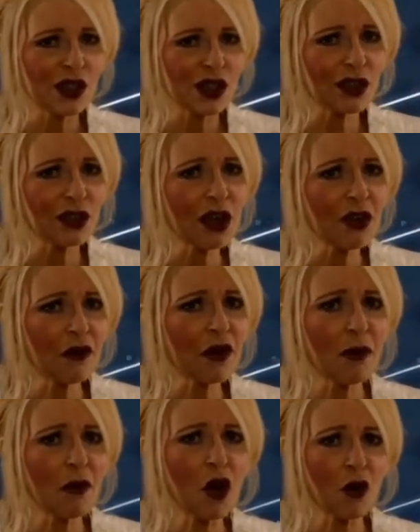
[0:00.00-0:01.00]
should look for
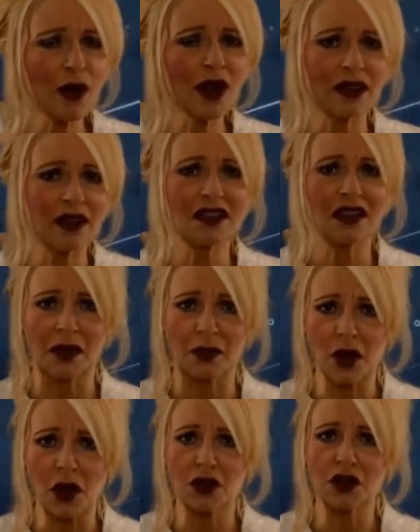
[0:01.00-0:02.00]
a more realistic
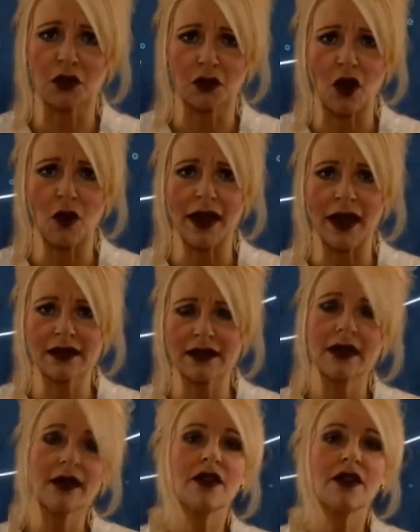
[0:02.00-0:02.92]
approach to romance